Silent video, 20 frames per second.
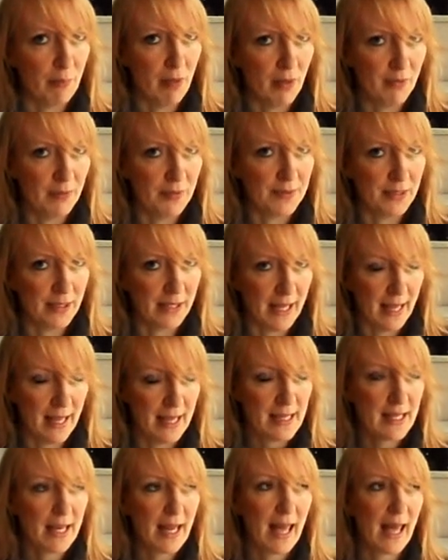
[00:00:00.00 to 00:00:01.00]
month
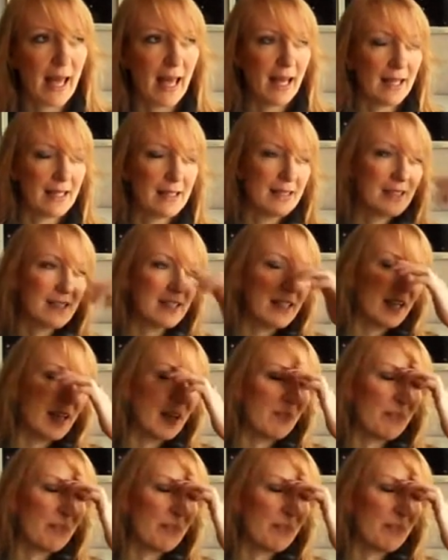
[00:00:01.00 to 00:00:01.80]
again, and